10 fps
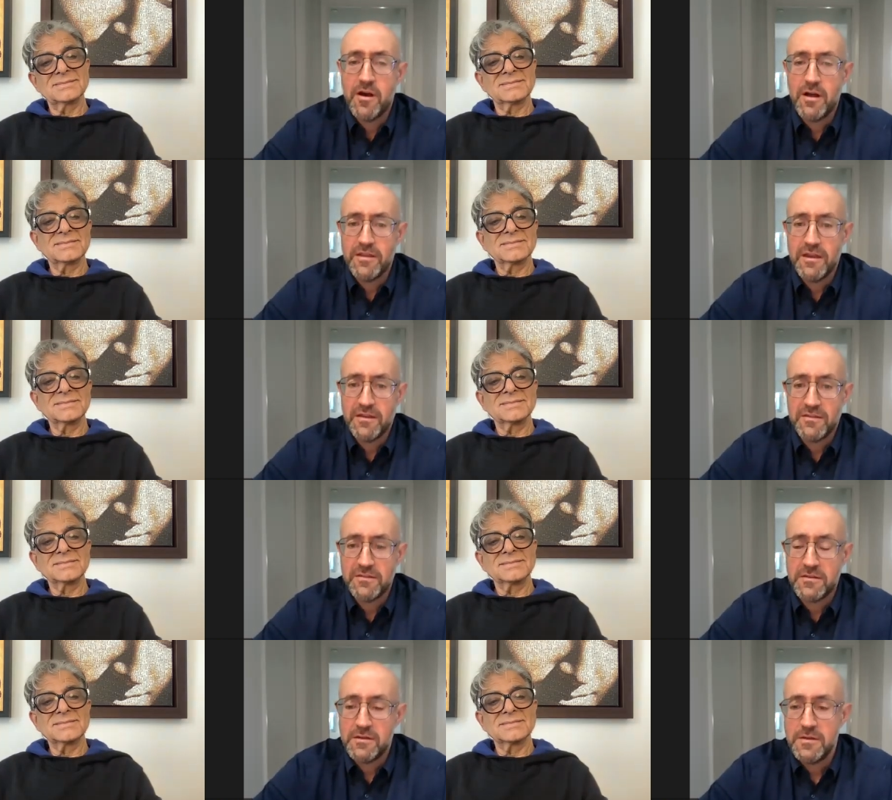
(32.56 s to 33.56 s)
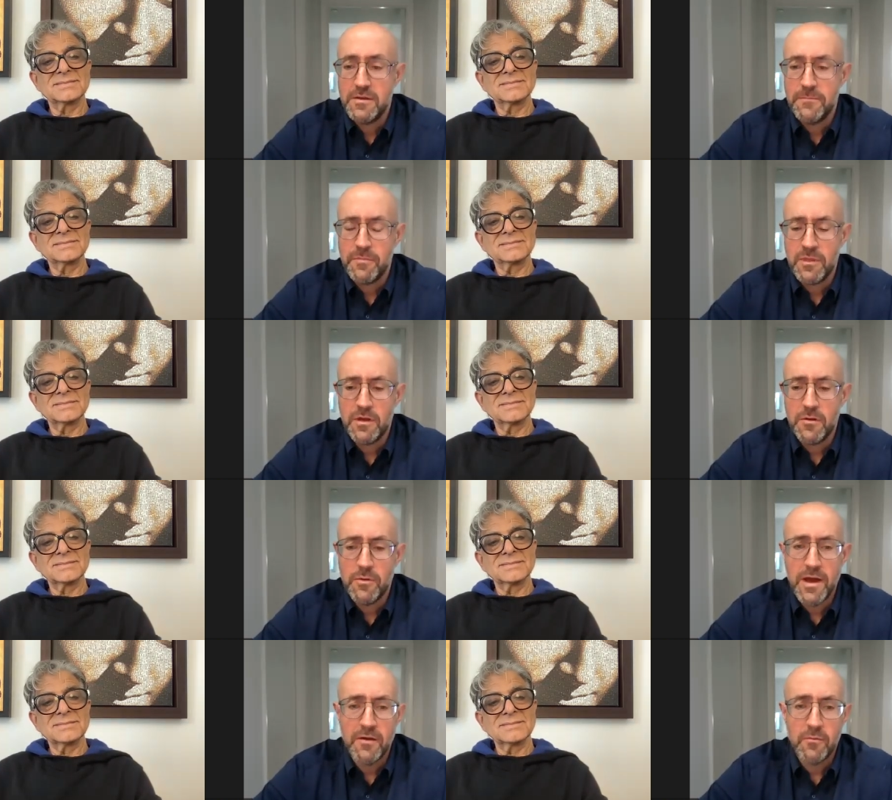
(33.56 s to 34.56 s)
Speaker 1: and context
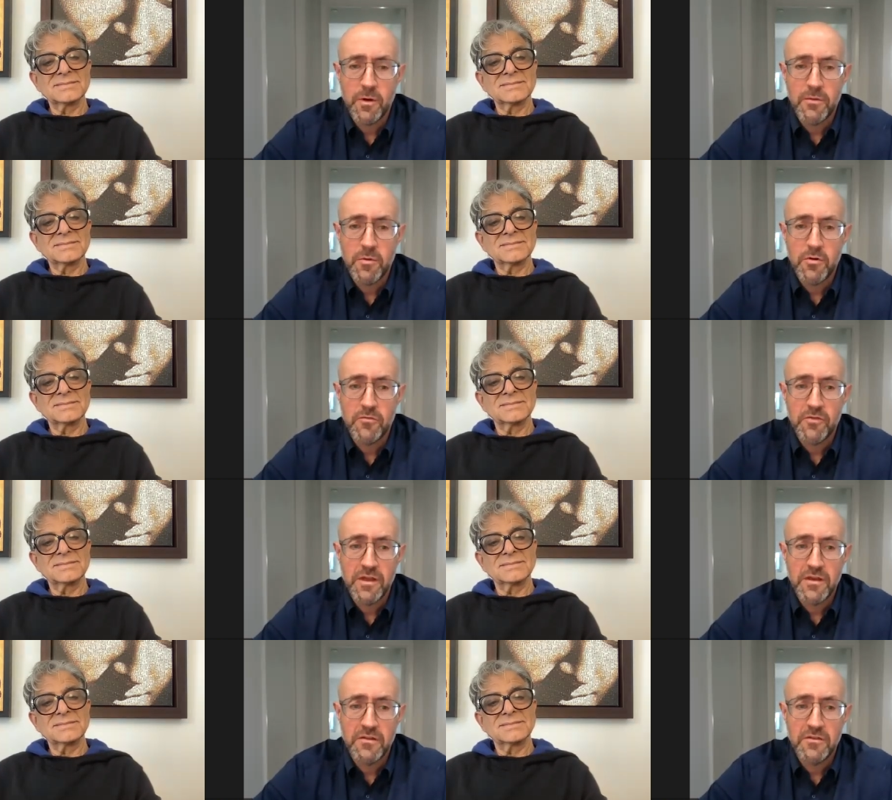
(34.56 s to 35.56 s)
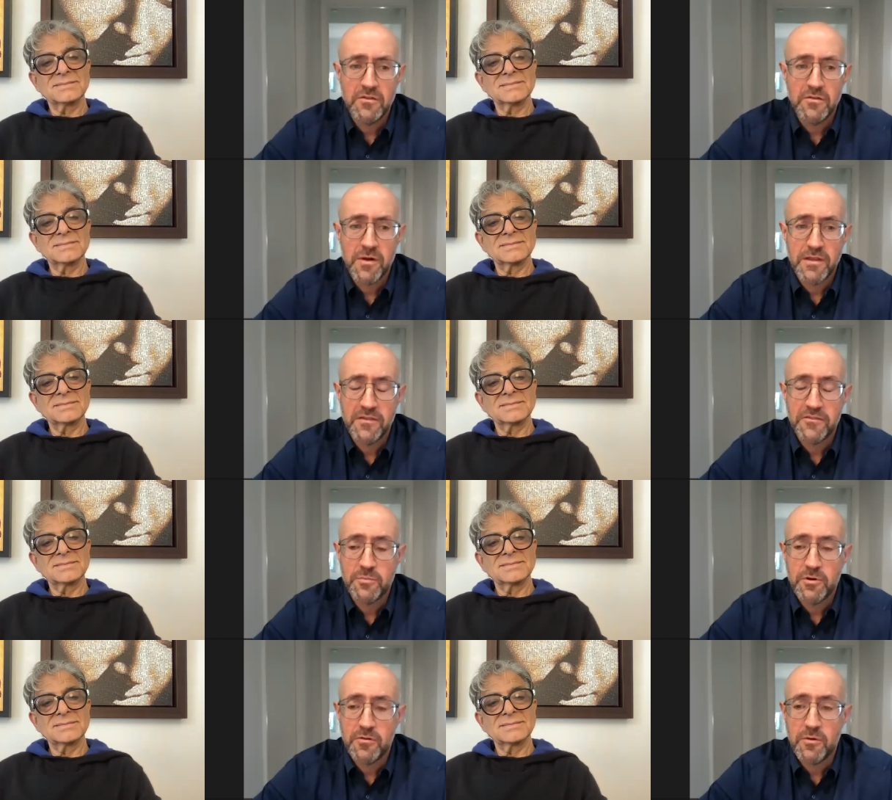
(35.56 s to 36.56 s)
around what motivated you to write
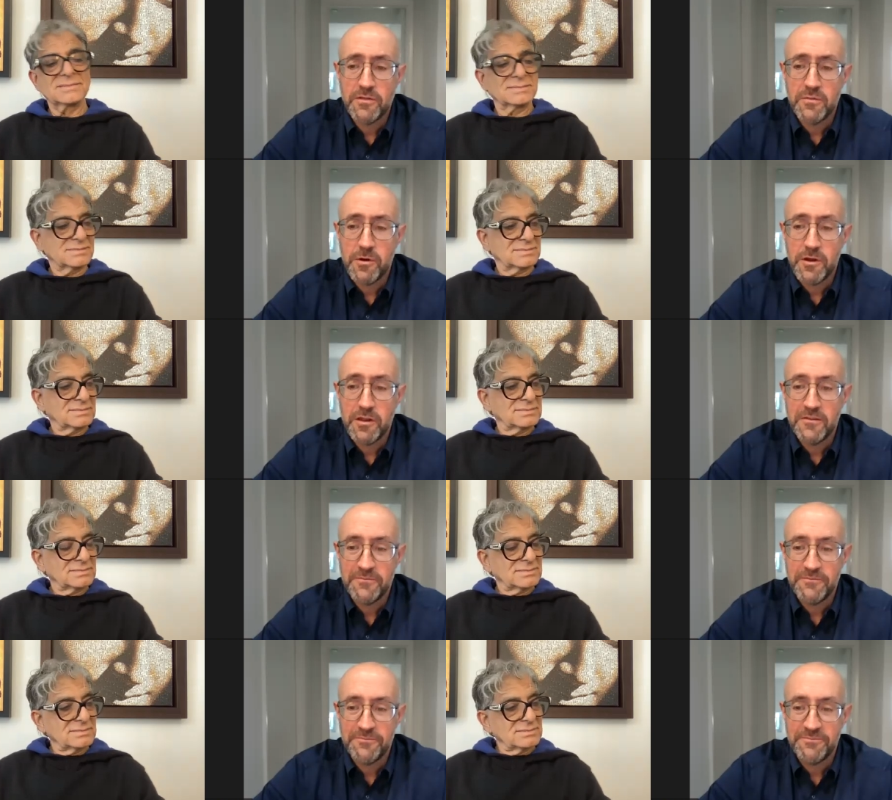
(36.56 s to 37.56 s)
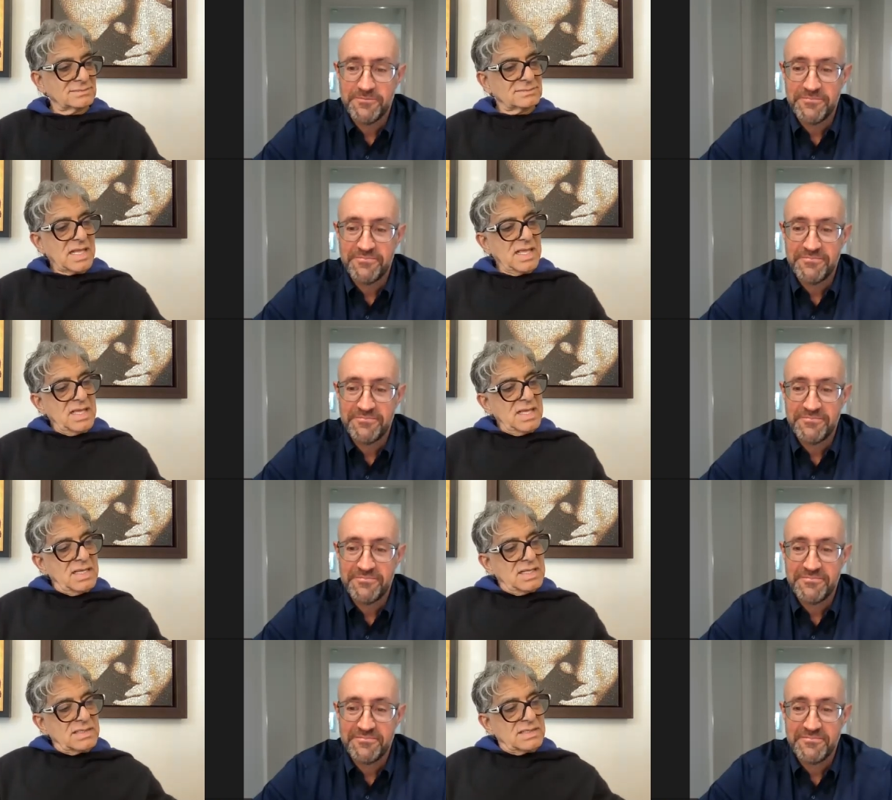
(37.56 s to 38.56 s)
this book, Quantum Body?
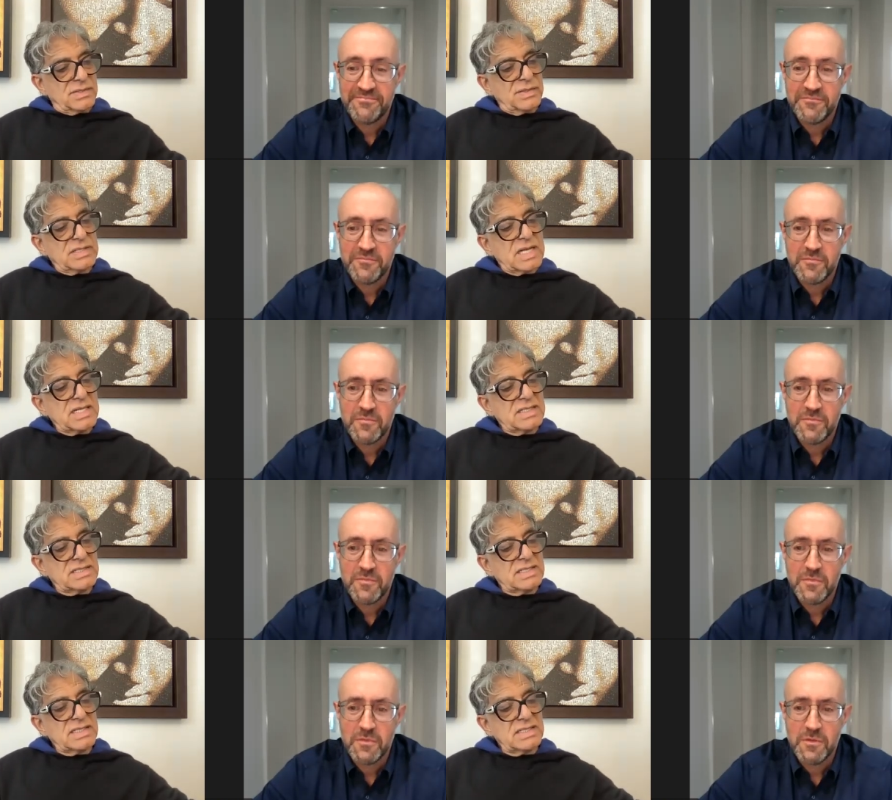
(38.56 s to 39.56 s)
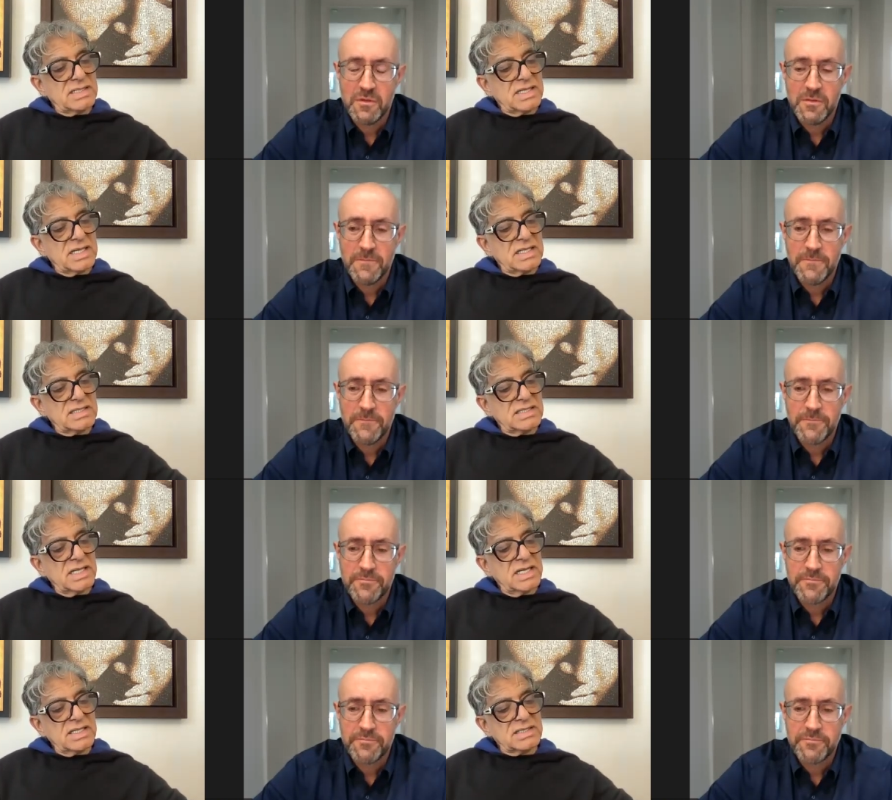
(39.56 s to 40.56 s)
Speaker 2: So in
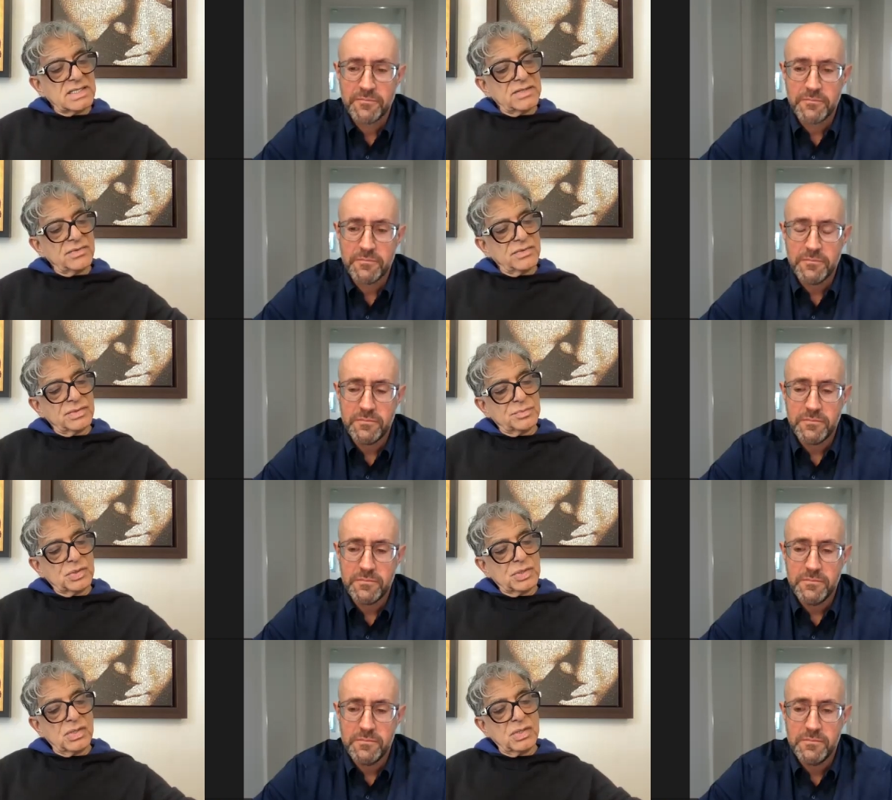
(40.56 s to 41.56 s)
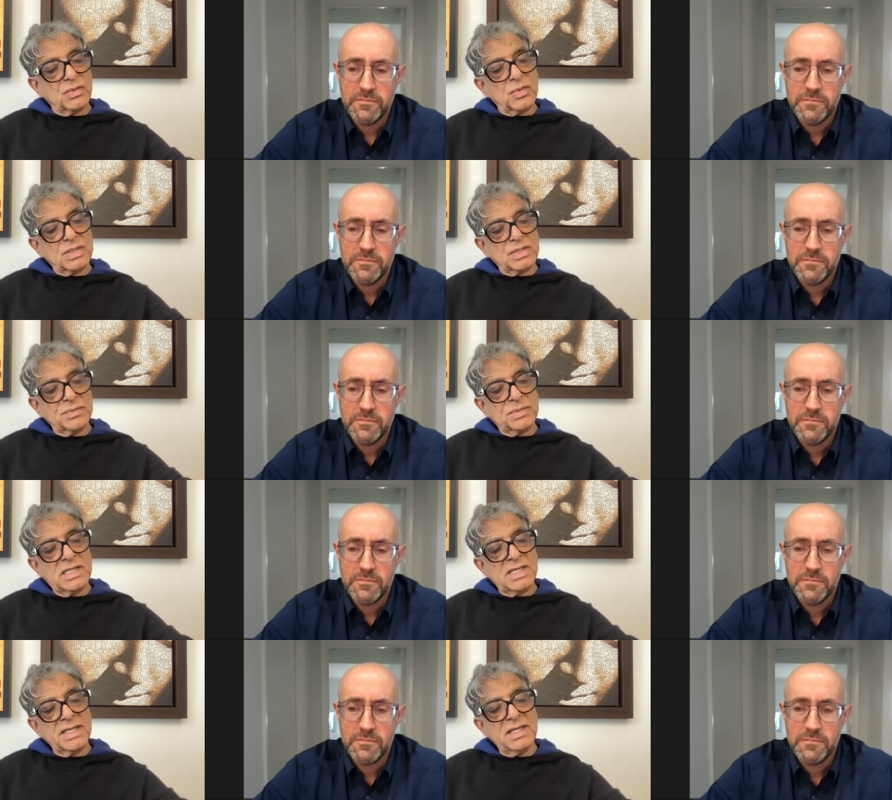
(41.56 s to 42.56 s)
1988, I wrote a book called Quantum
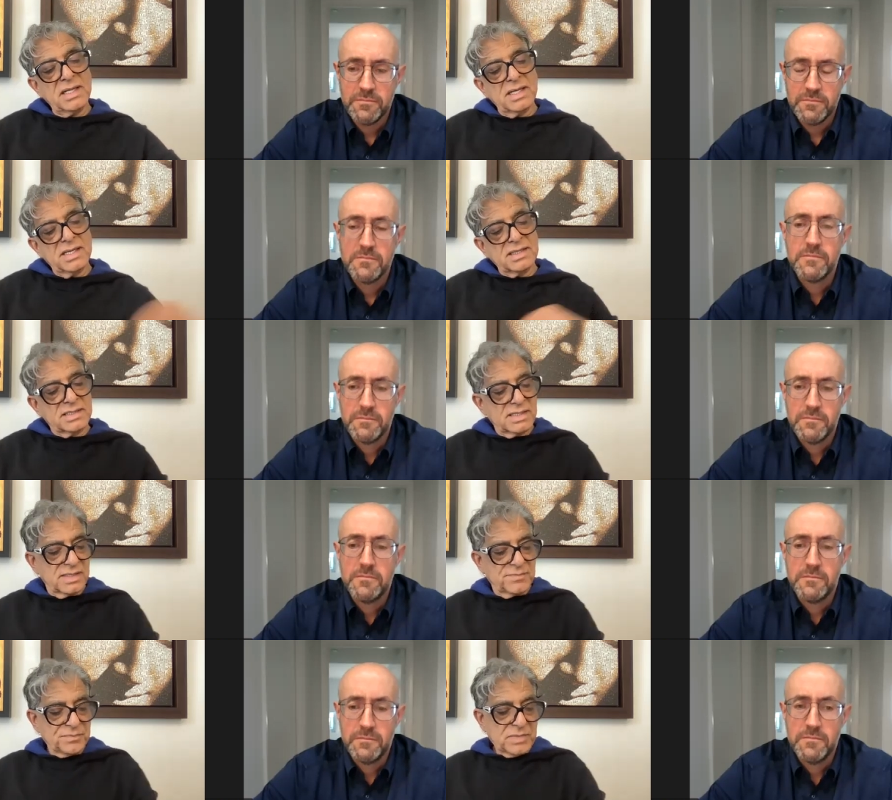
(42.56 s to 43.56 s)
Healing, and uh,